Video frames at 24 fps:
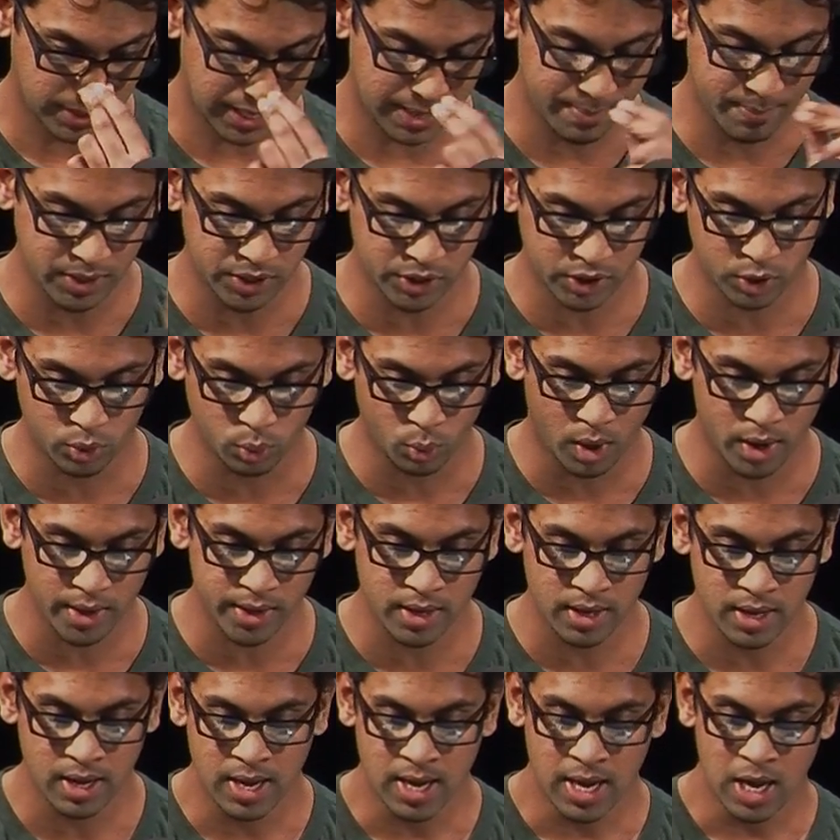Images,
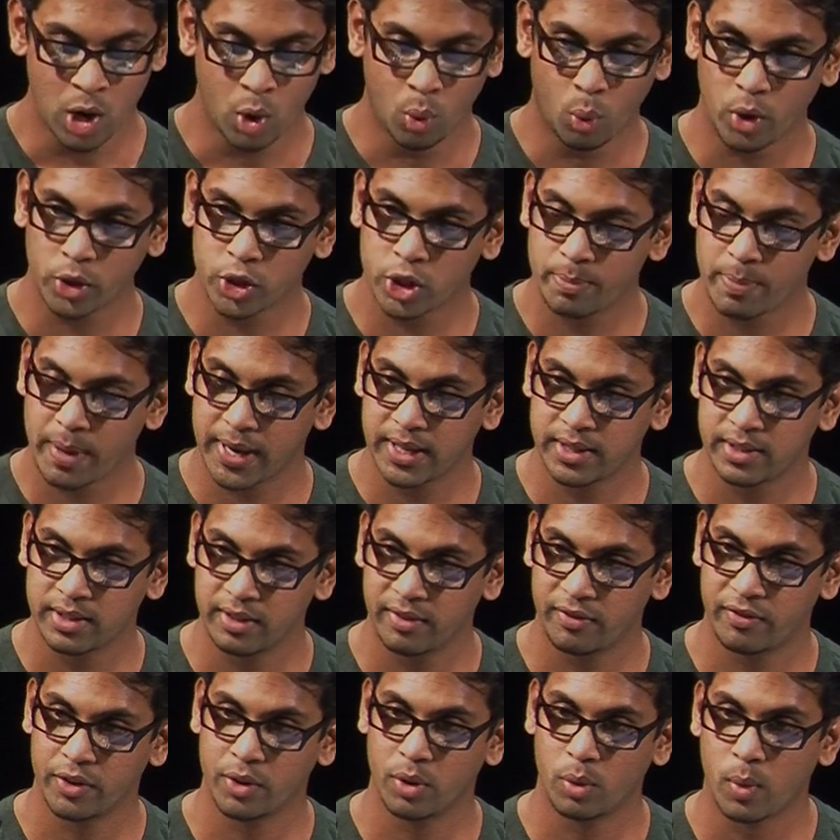one wash
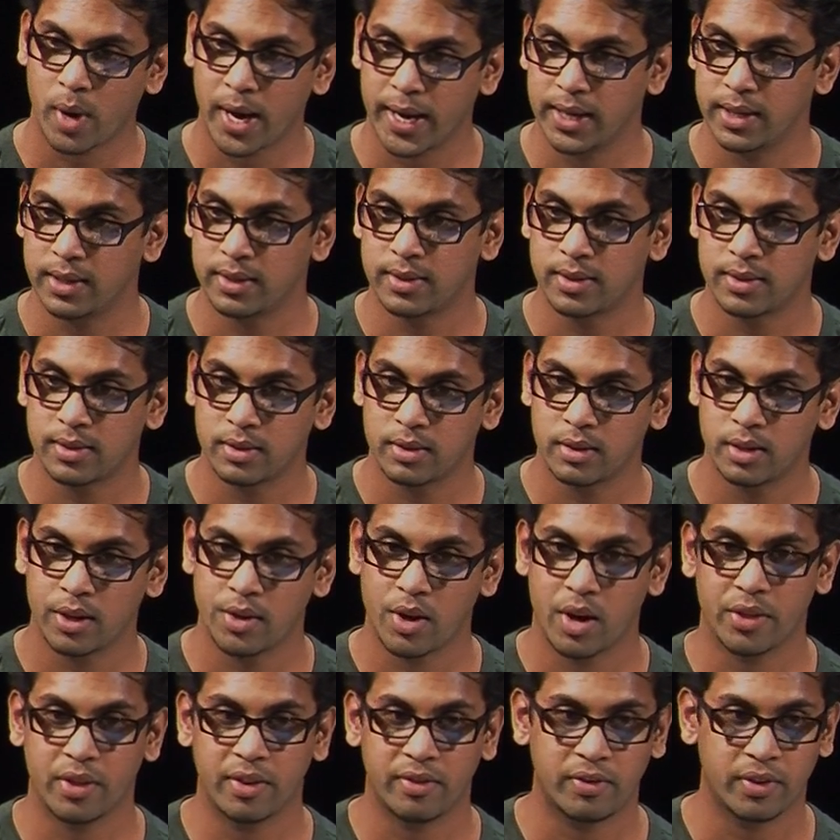basin for the whites,
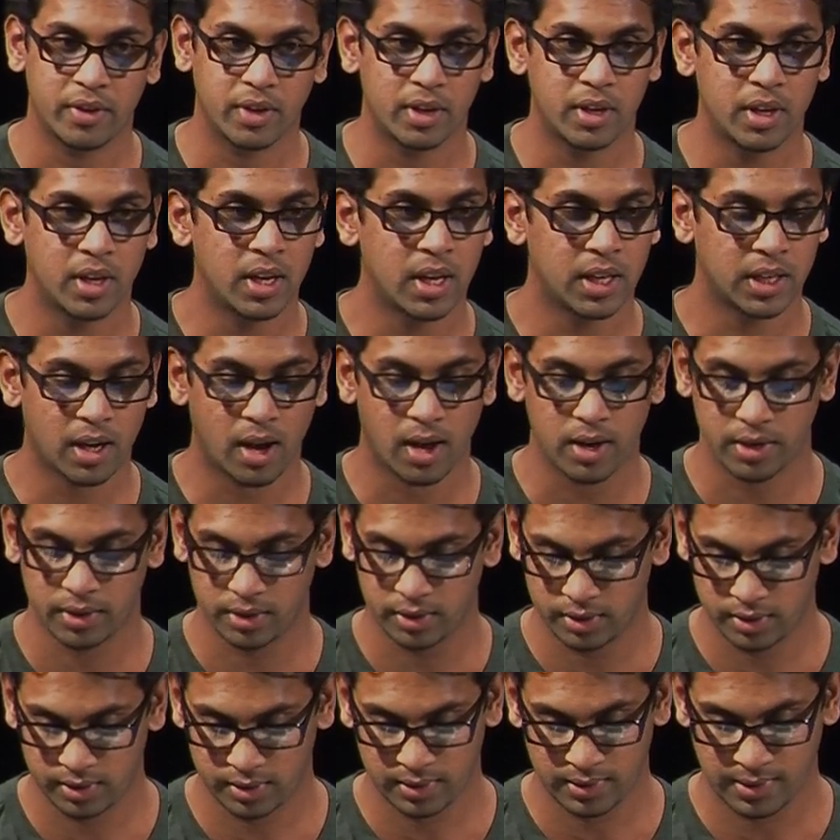another for
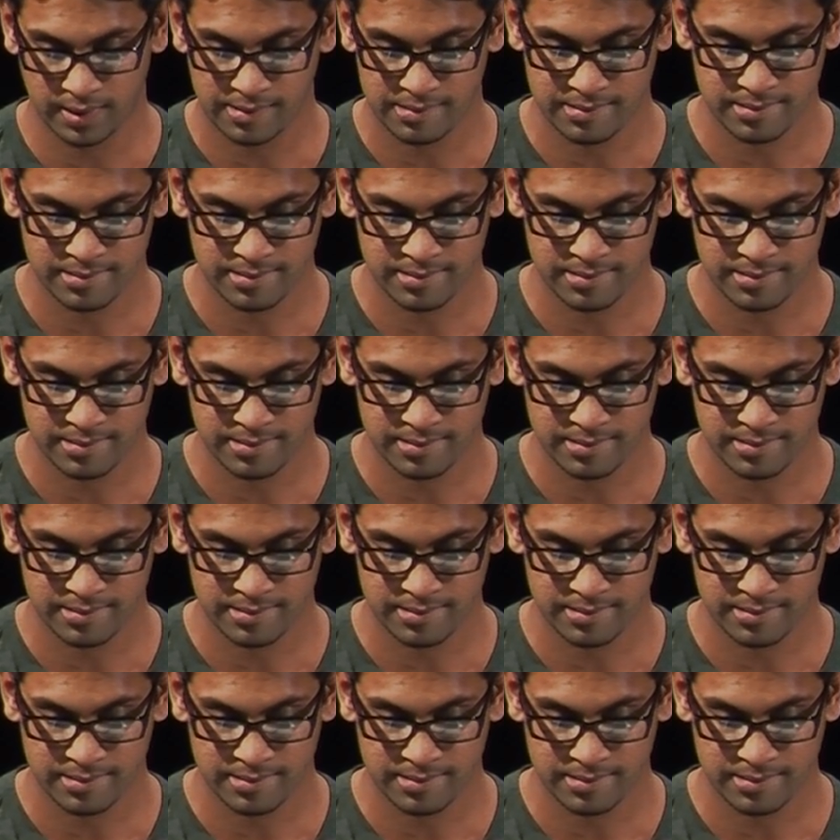coloreds.